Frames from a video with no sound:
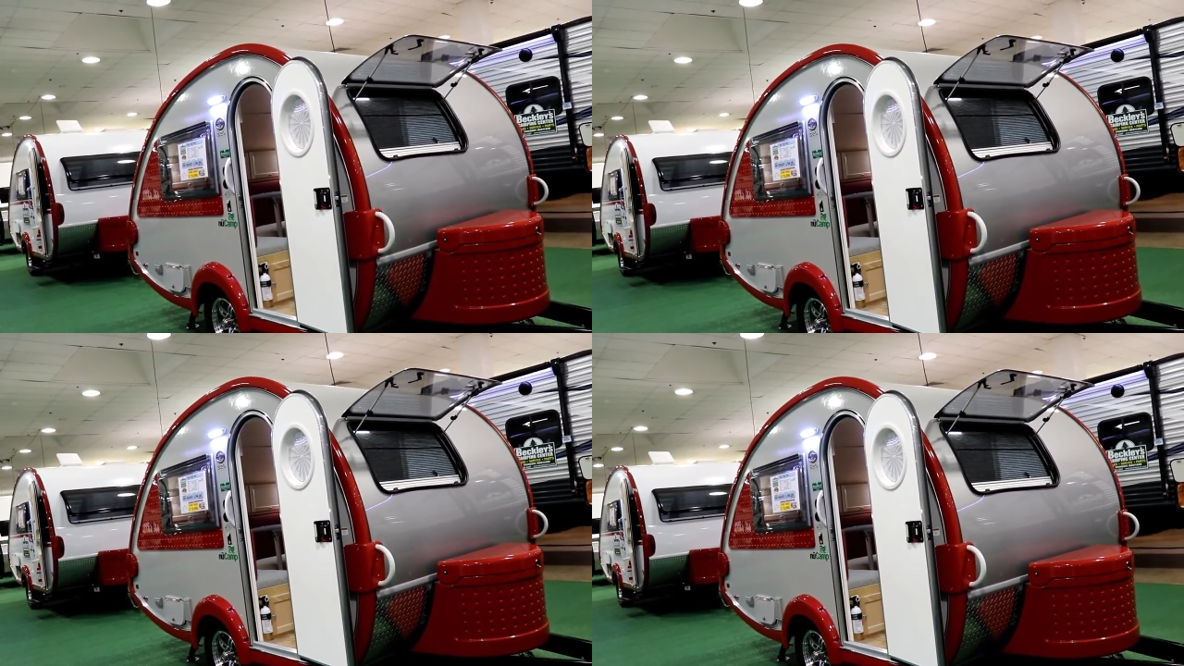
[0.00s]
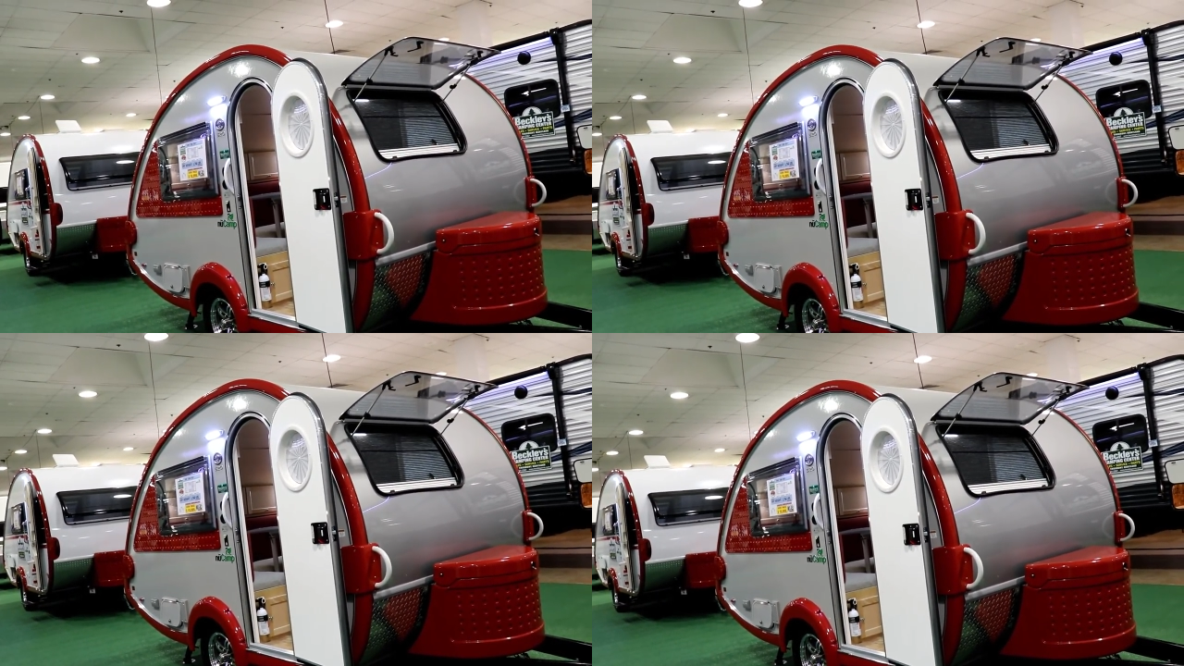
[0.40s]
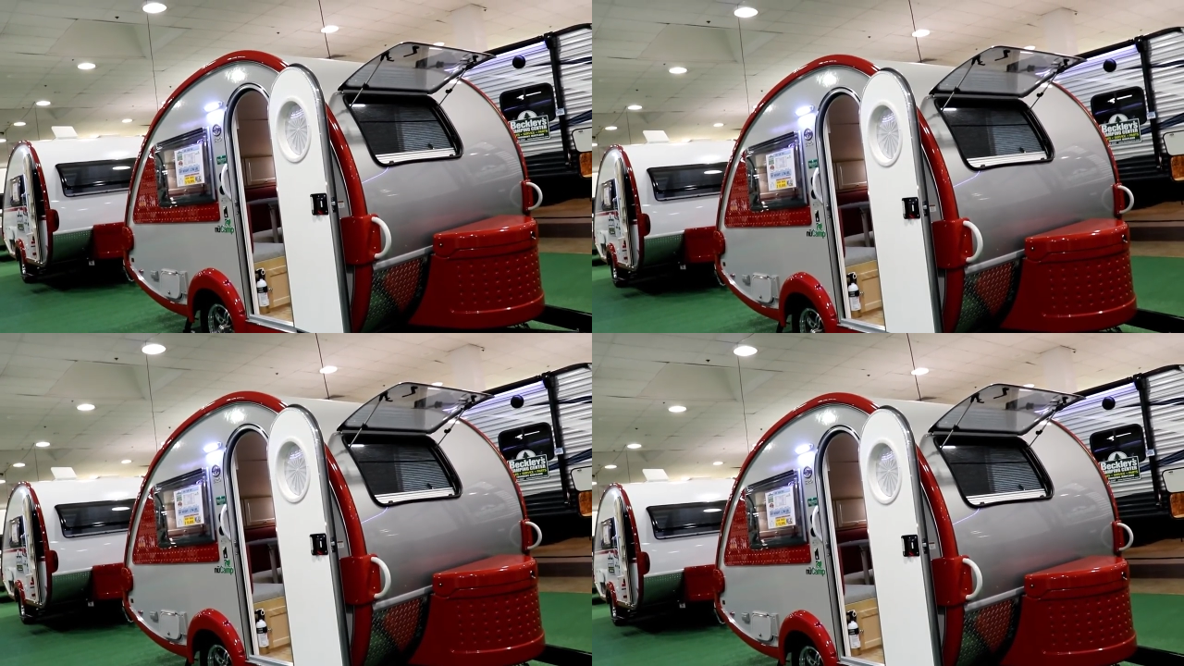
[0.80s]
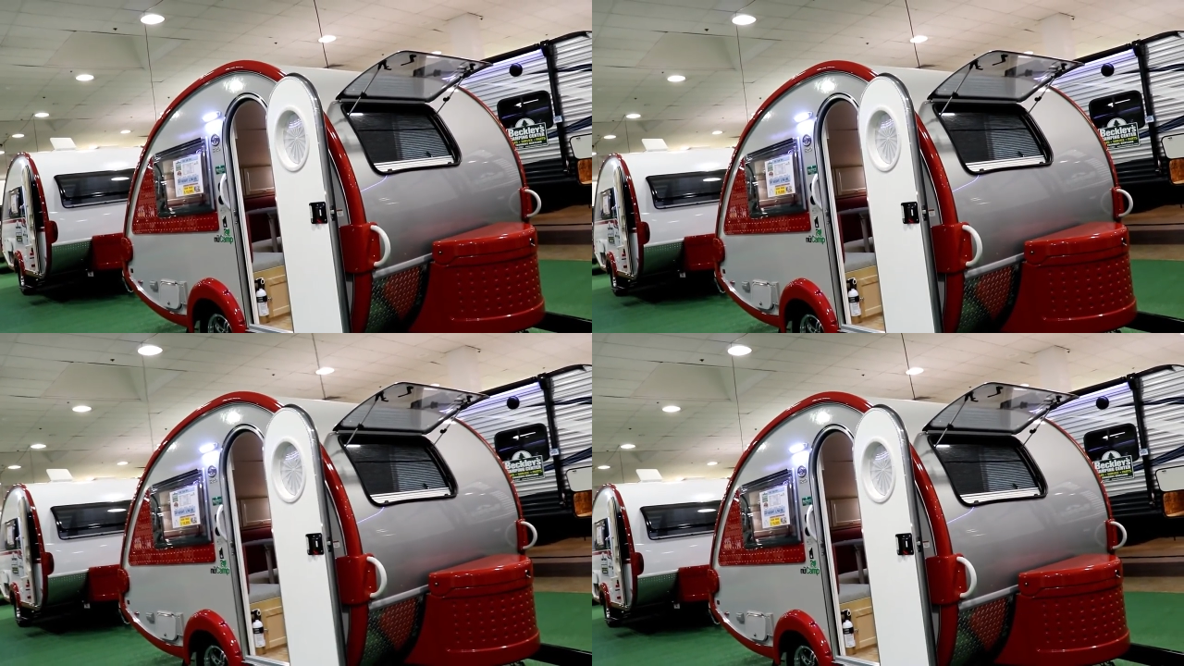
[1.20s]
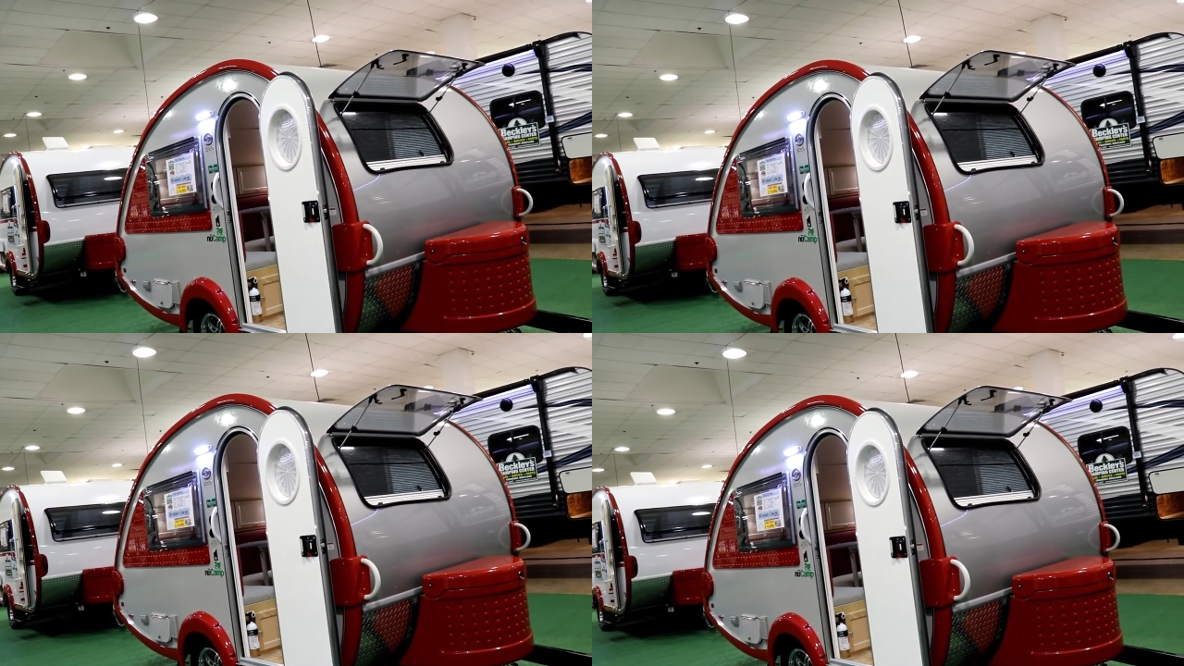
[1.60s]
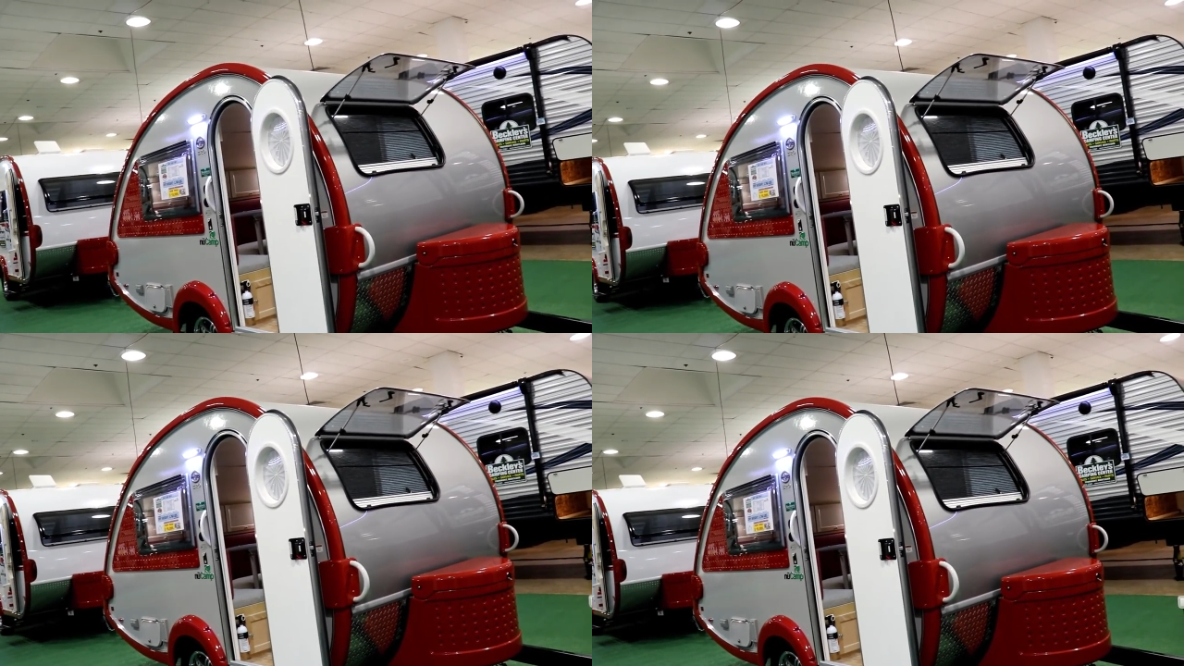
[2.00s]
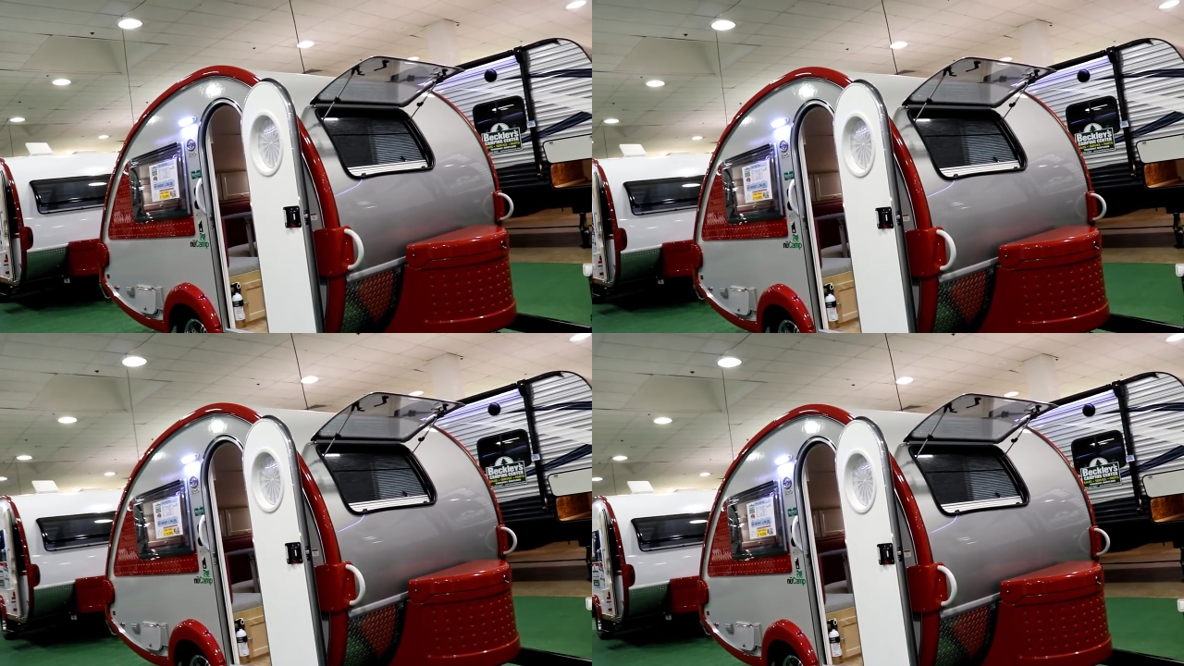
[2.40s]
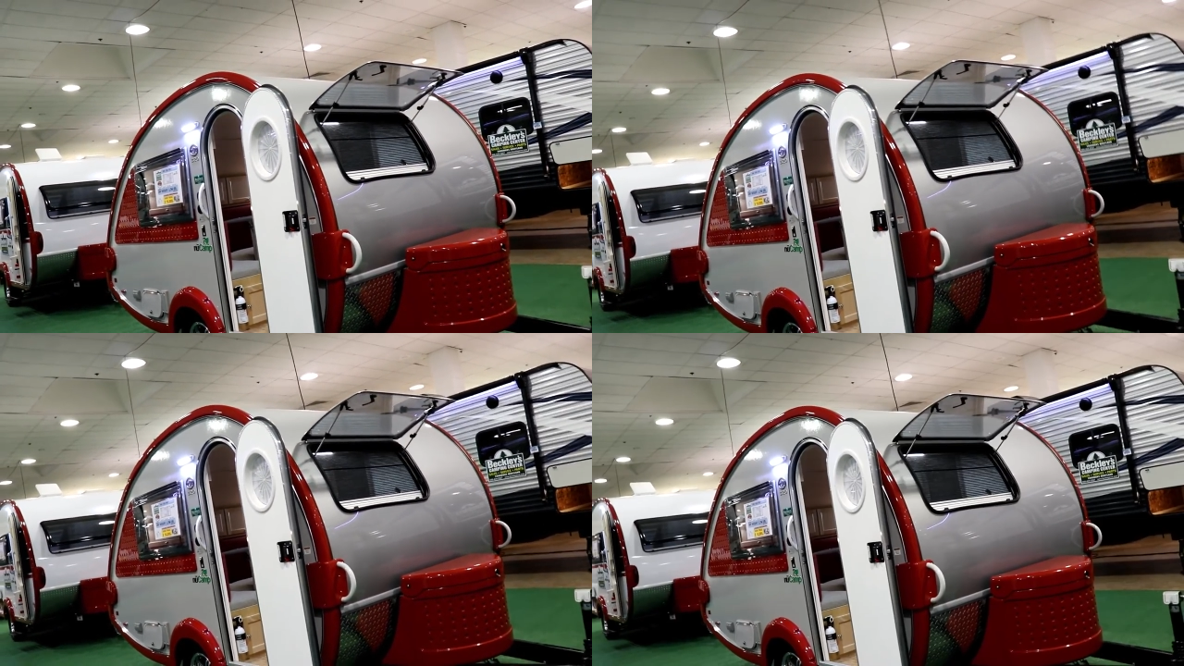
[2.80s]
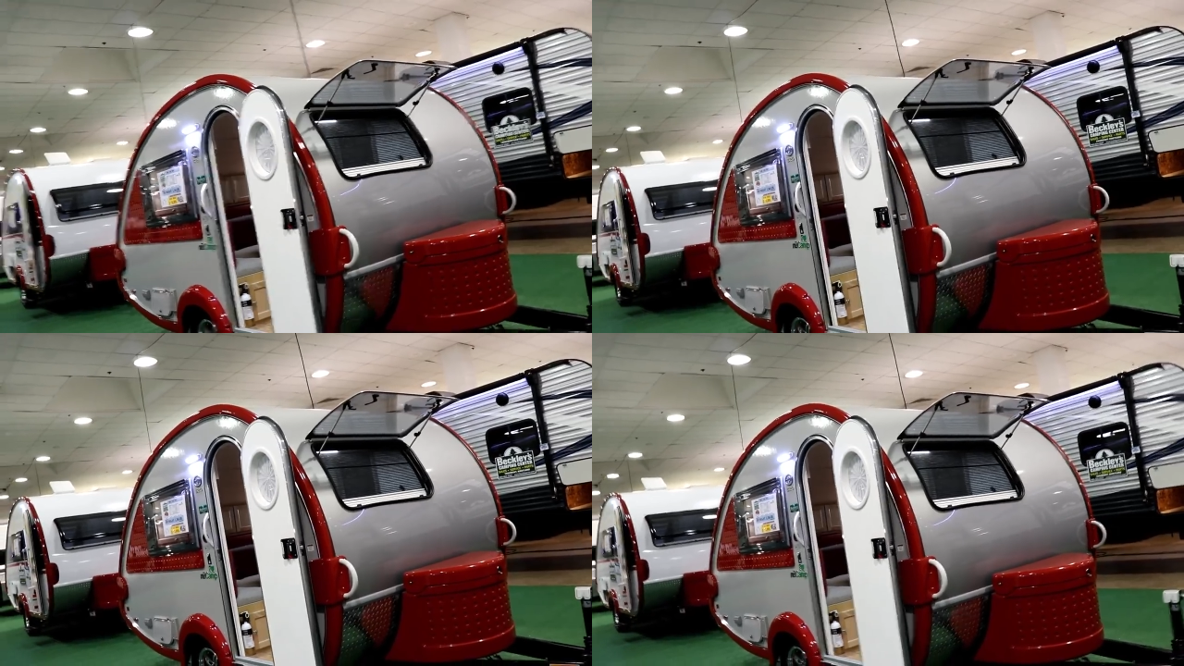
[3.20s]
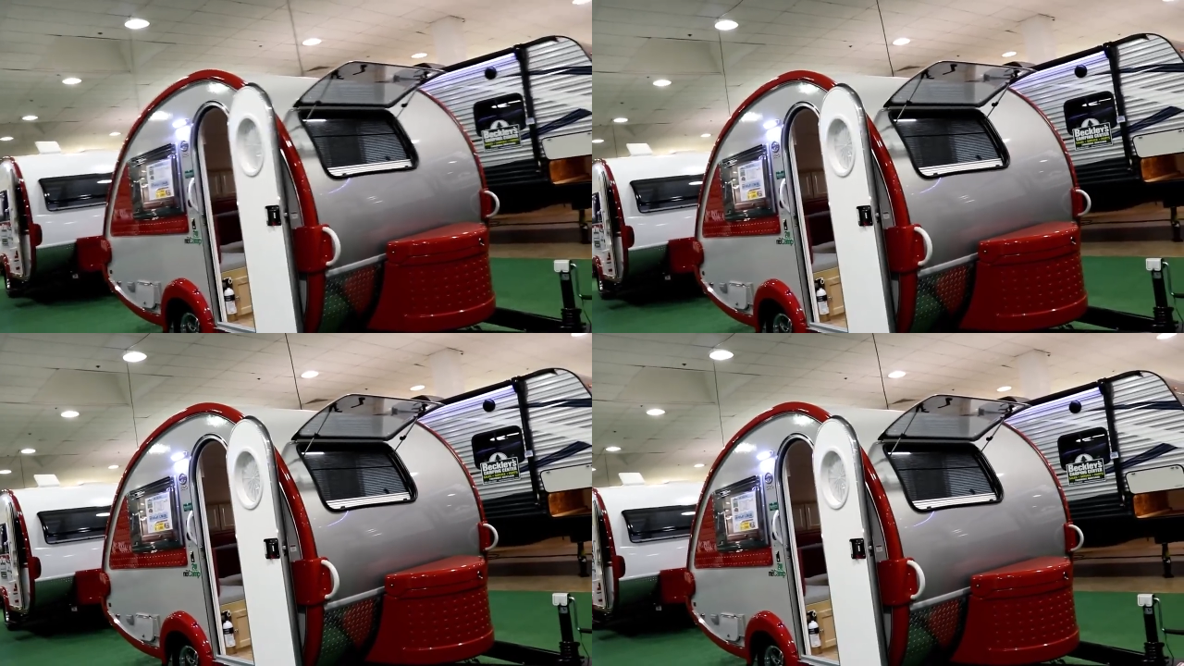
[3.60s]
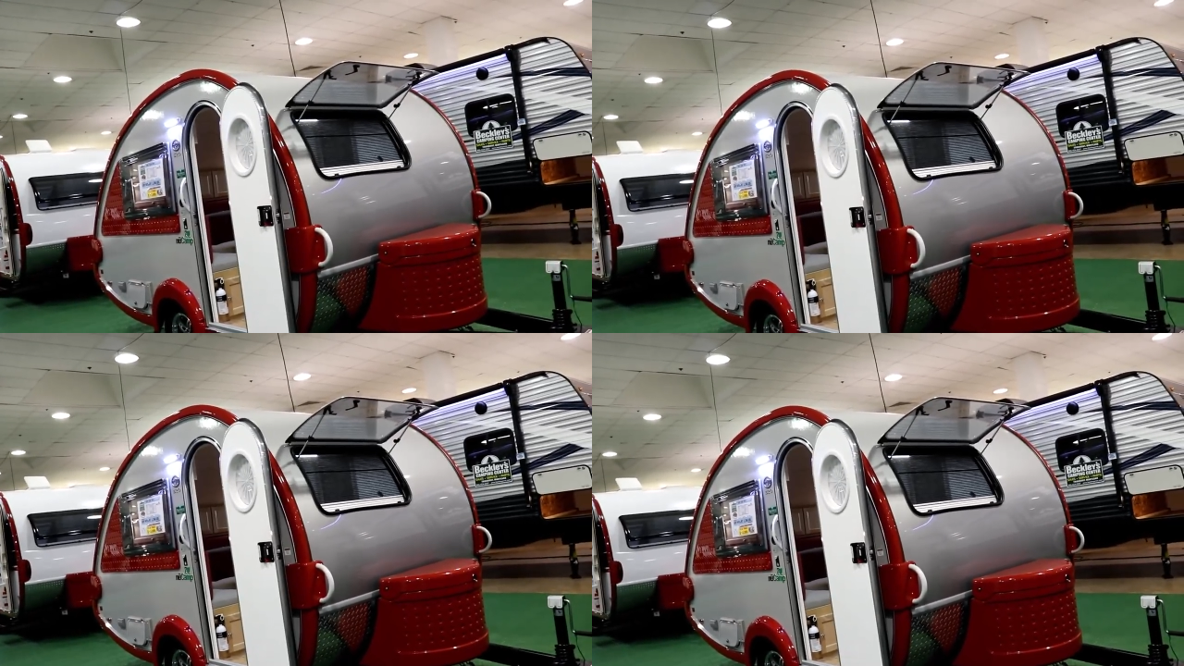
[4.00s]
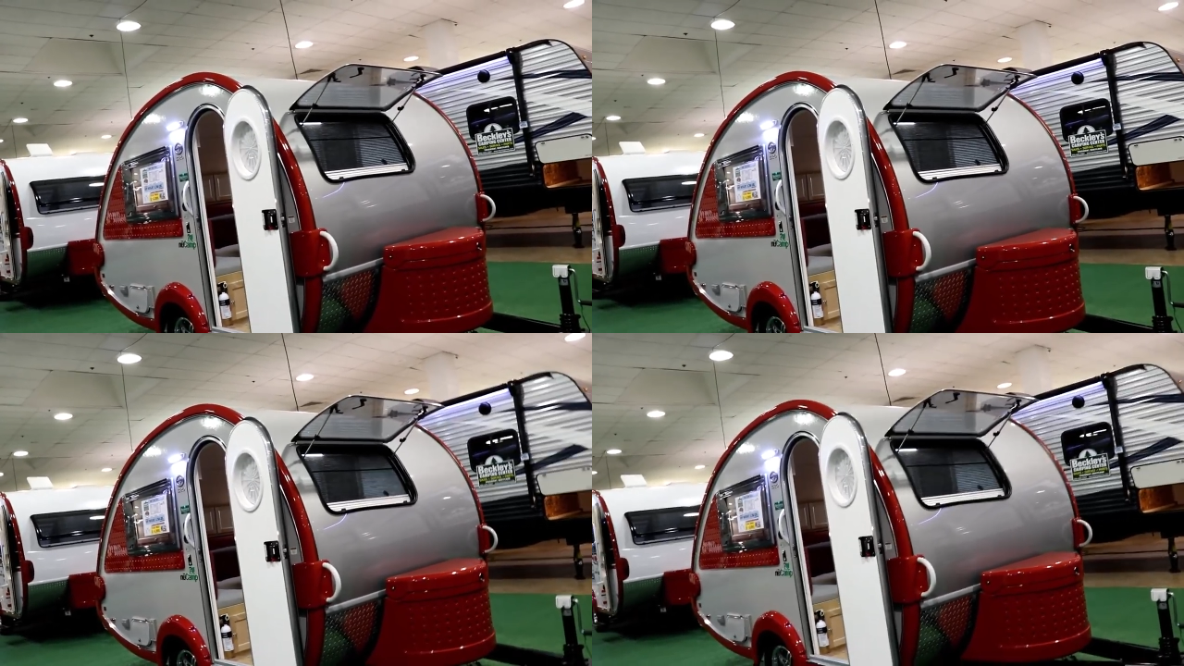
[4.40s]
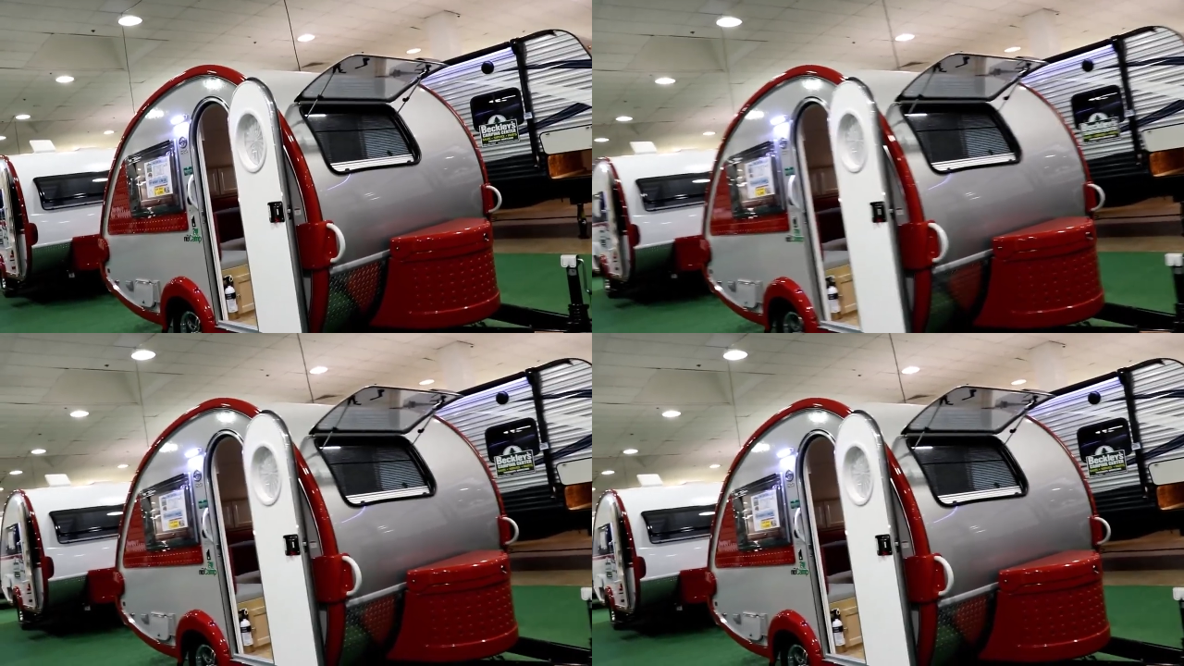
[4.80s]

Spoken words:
No face is visible, so there are no lips to read.